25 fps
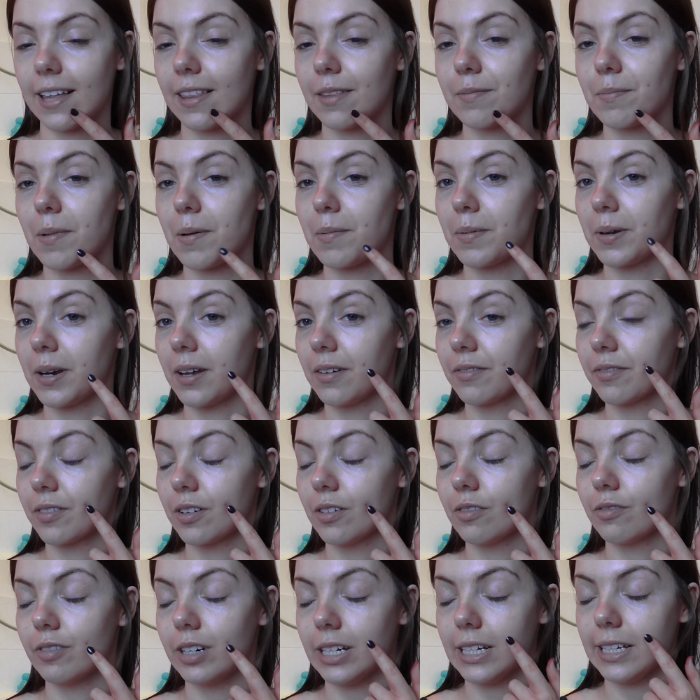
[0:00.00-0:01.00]
At the moment I've
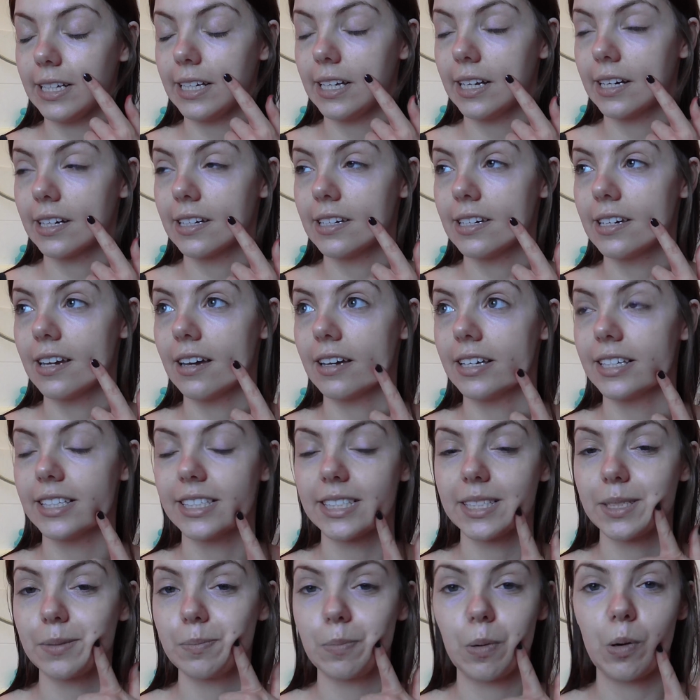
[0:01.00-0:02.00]
got a really nice
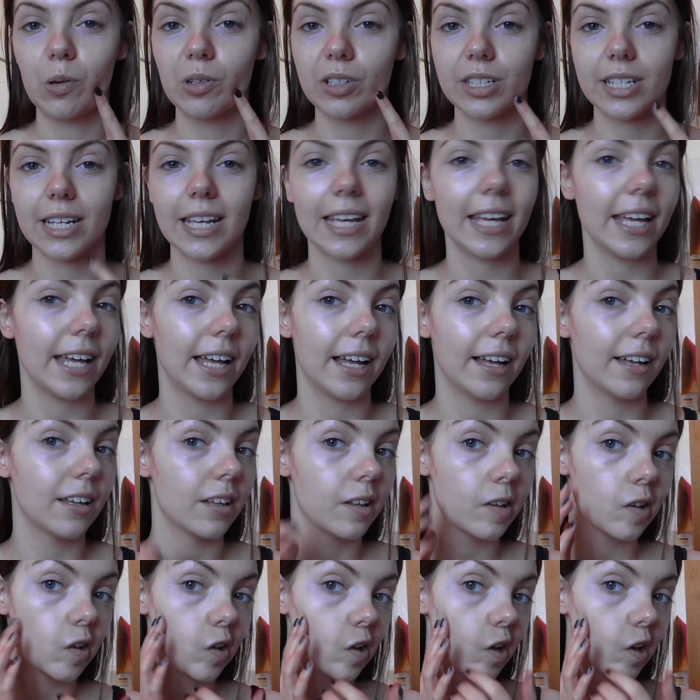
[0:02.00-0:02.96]
spot here.